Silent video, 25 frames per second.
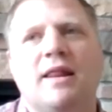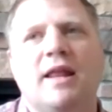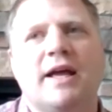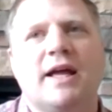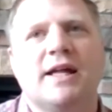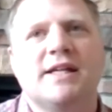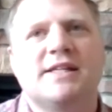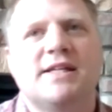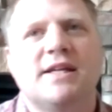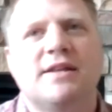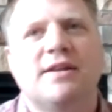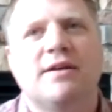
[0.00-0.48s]
like I
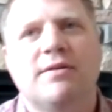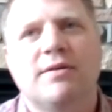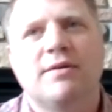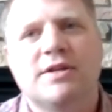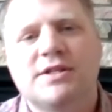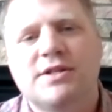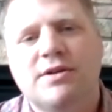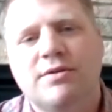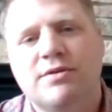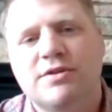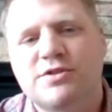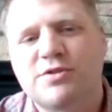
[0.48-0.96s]
said, there
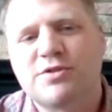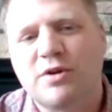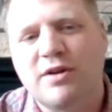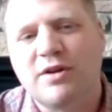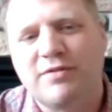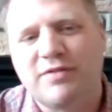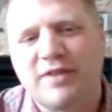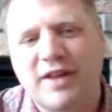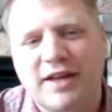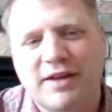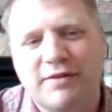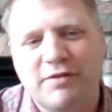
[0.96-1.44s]
was sort
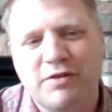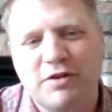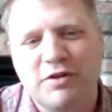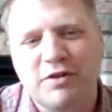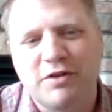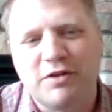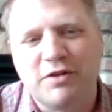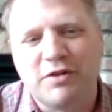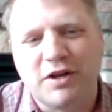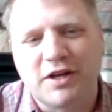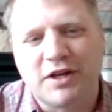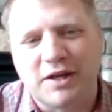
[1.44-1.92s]
of like, if
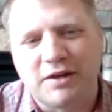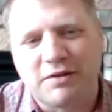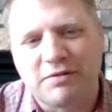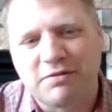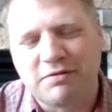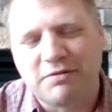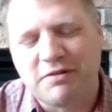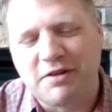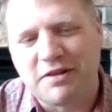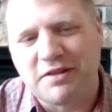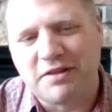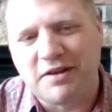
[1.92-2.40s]
you look at
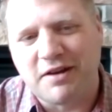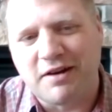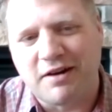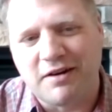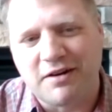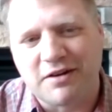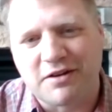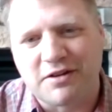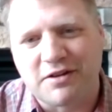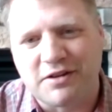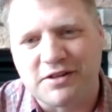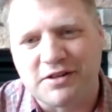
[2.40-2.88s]
the
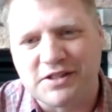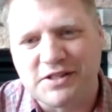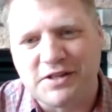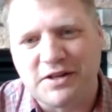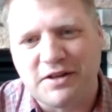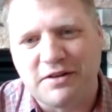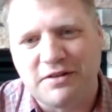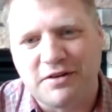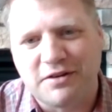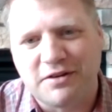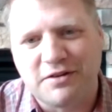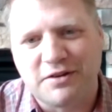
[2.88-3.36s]
articles
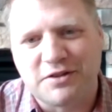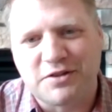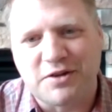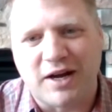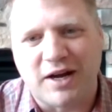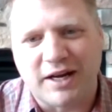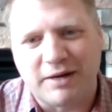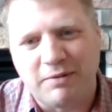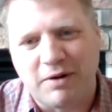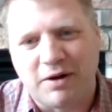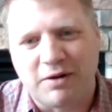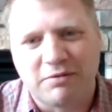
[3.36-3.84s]
that they're
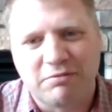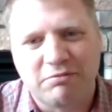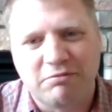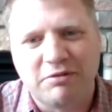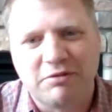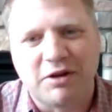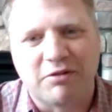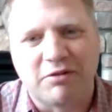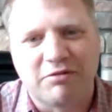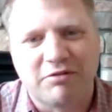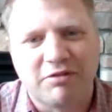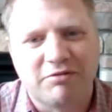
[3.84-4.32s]
talking about,
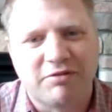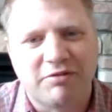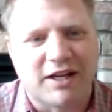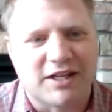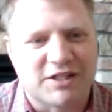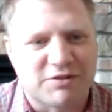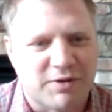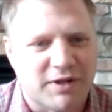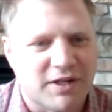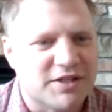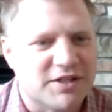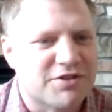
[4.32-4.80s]

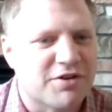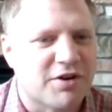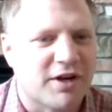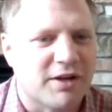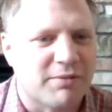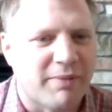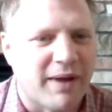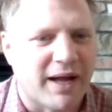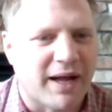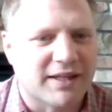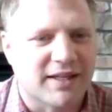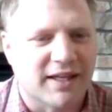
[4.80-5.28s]
Venezuela is turning
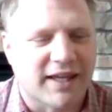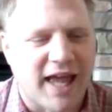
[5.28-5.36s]
back to